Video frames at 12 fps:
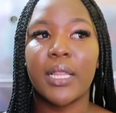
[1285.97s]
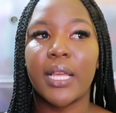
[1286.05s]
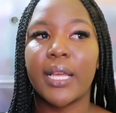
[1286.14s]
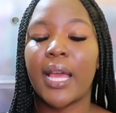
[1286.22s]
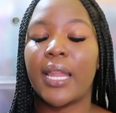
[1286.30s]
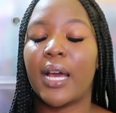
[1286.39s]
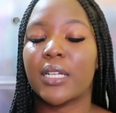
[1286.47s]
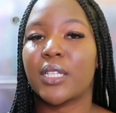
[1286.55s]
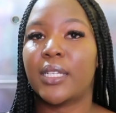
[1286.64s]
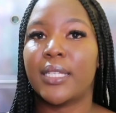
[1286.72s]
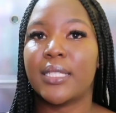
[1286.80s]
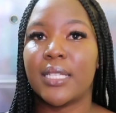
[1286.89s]
they can
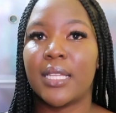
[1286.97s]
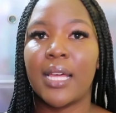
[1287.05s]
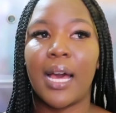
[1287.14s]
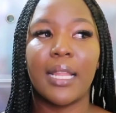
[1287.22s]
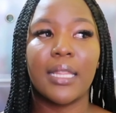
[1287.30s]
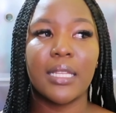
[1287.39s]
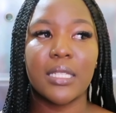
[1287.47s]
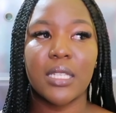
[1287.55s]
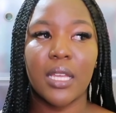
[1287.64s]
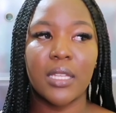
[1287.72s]
actually see that this